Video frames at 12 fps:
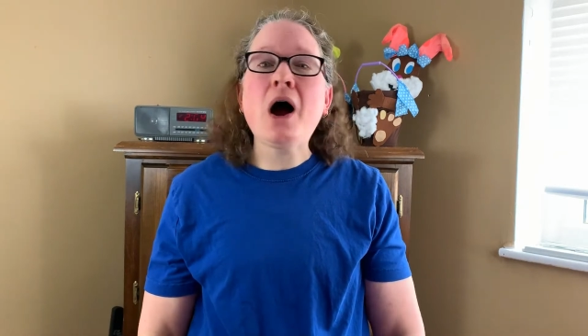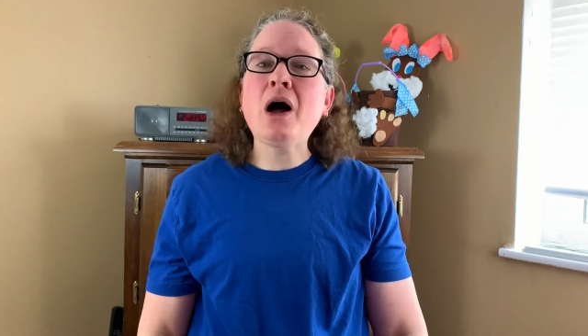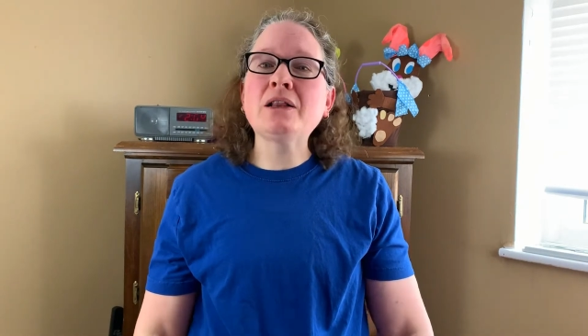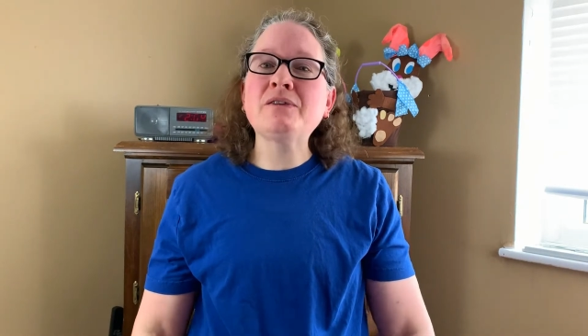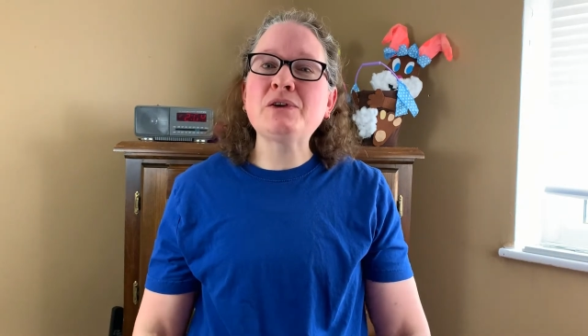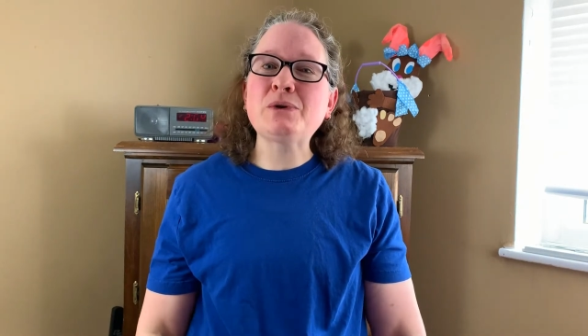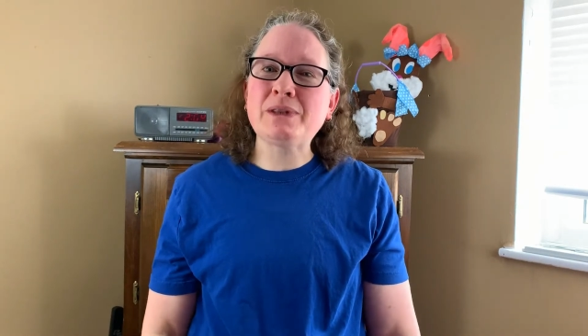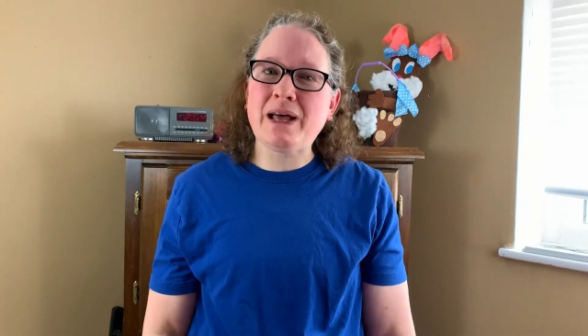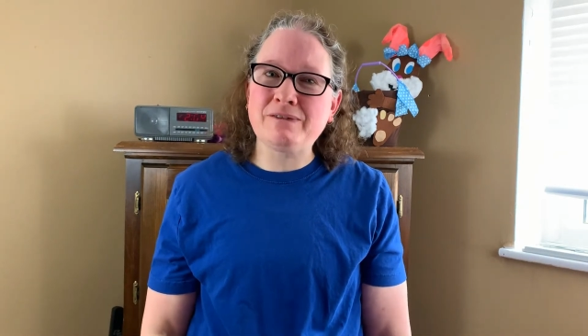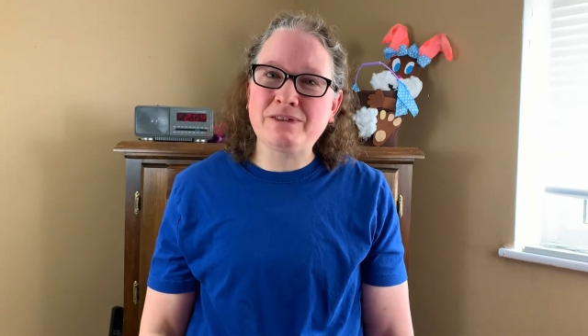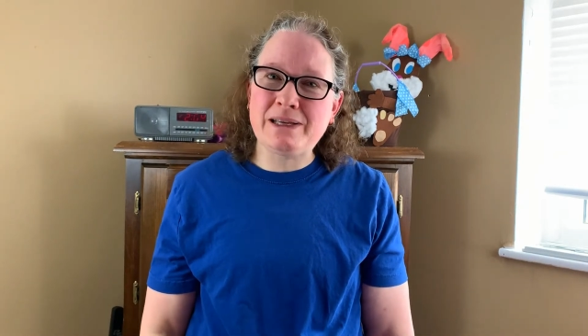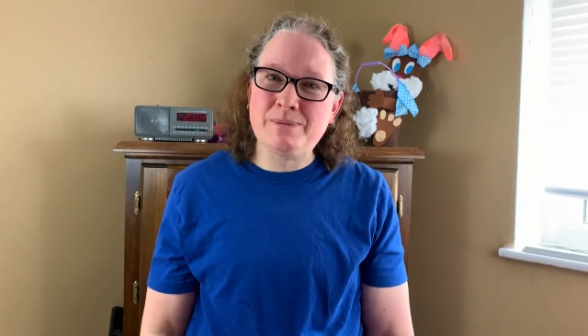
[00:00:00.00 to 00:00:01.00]
all of you
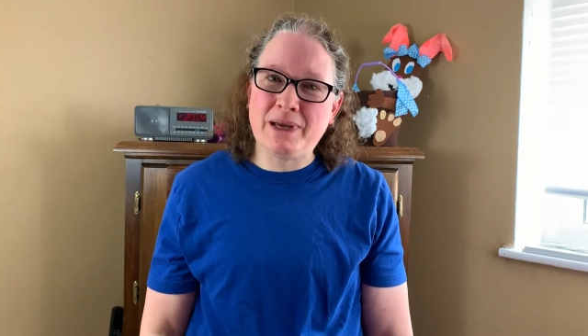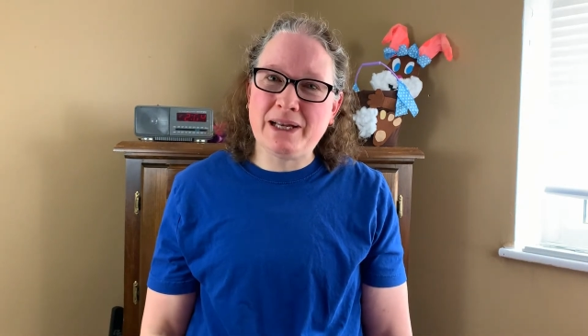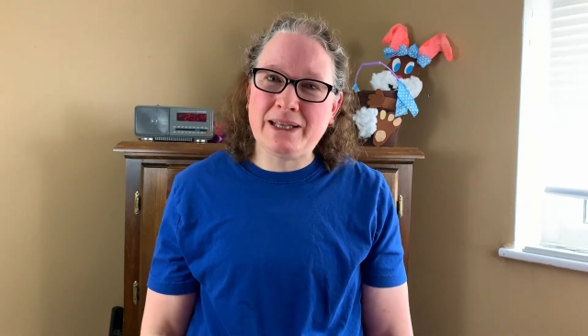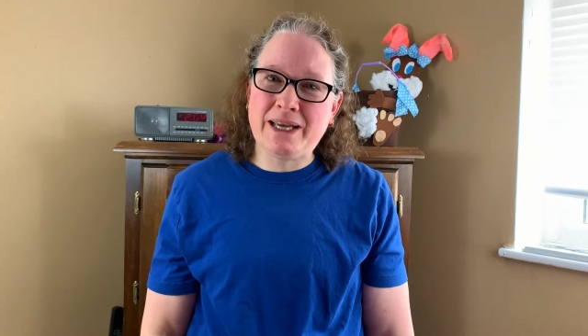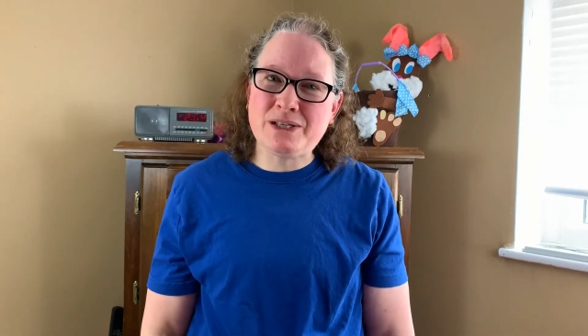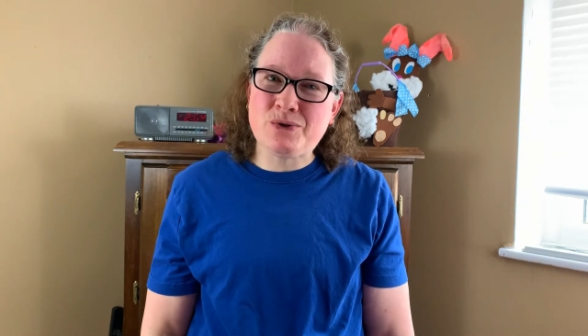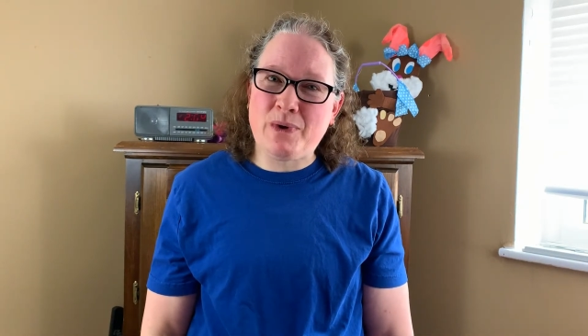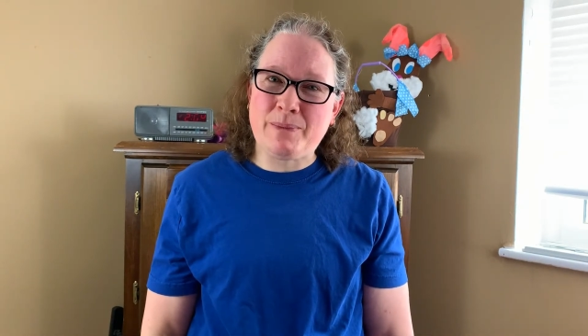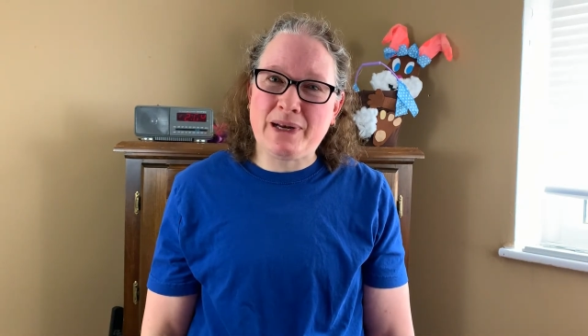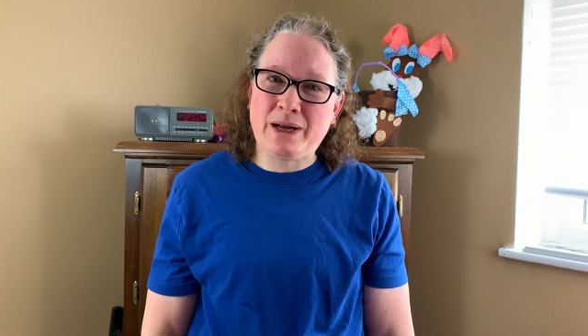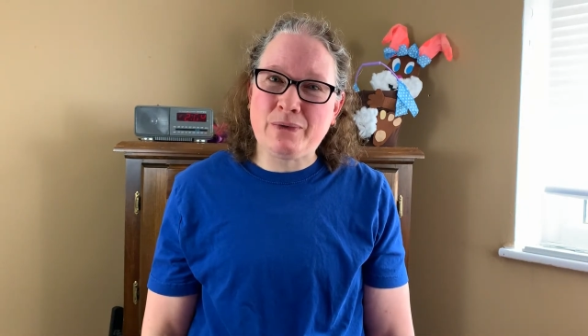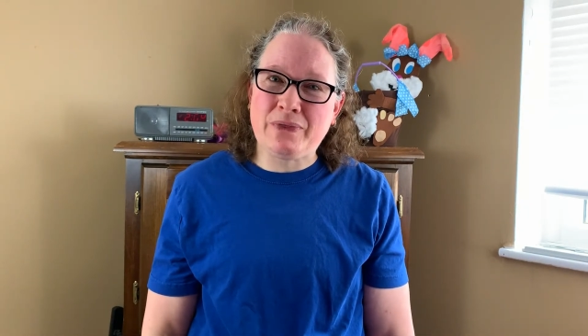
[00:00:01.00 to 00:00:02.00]
lovely middle-aged
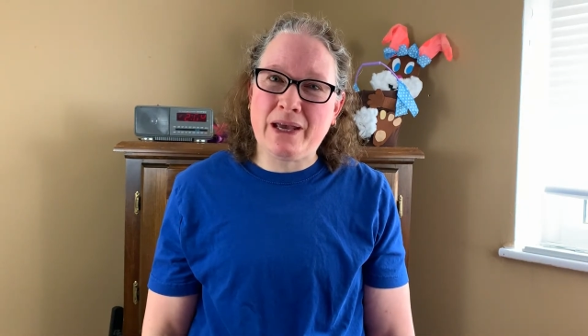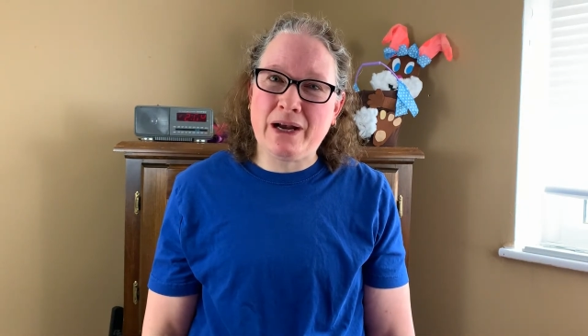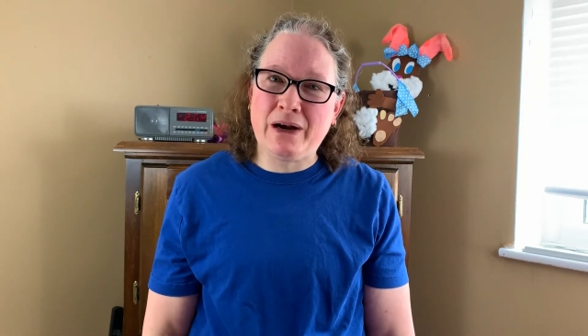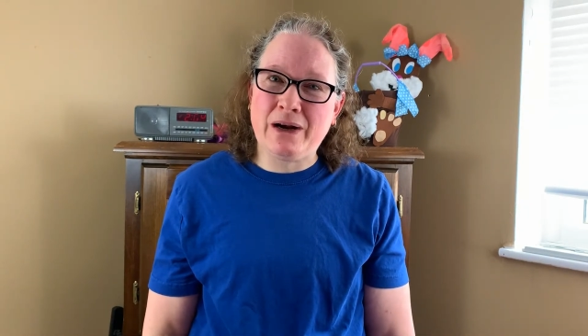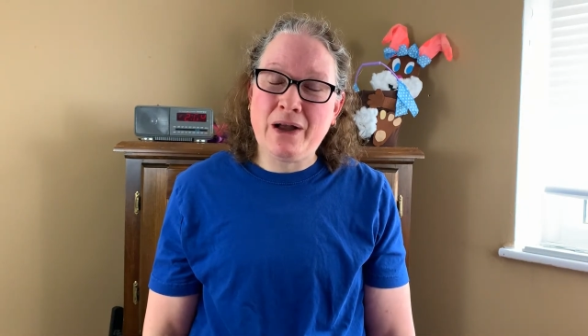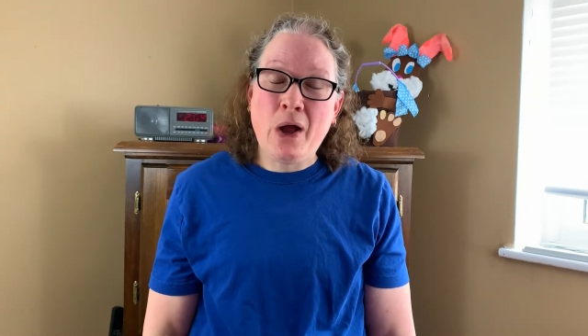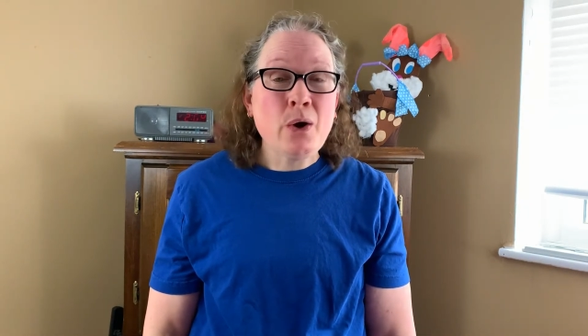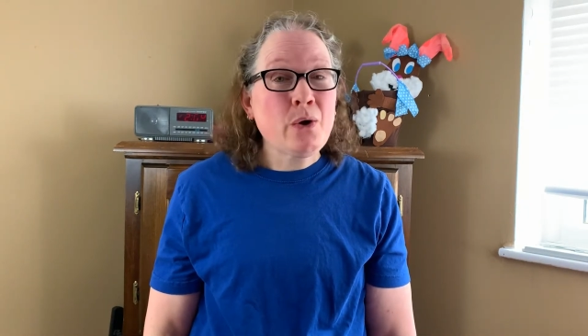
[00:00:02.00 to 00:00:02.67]
women out there